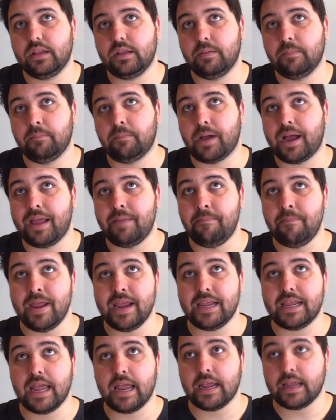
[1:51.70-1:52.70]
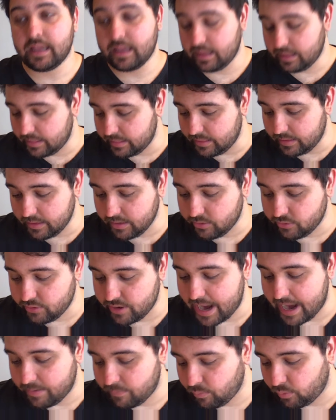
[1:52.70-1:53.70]
making the
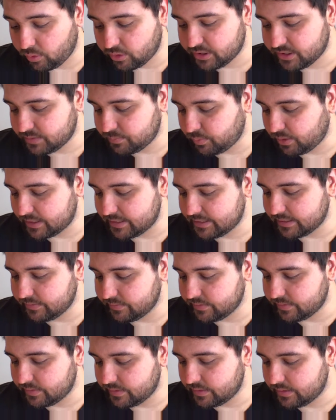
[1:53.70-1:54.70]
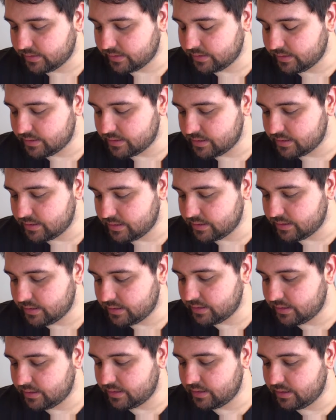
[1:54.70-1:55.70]
internet more expressive,
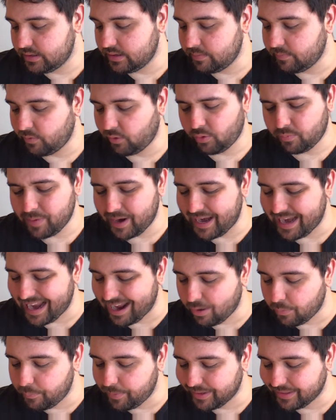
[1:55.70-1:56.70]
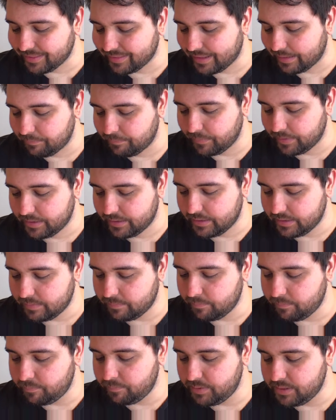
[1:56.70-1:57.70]
or by helping them
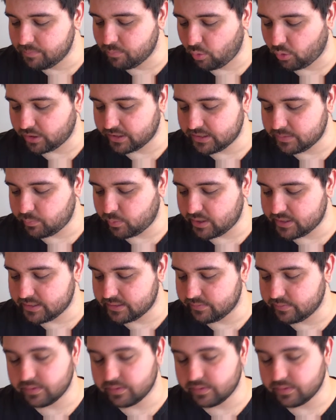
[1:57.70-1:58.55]
be more expressive.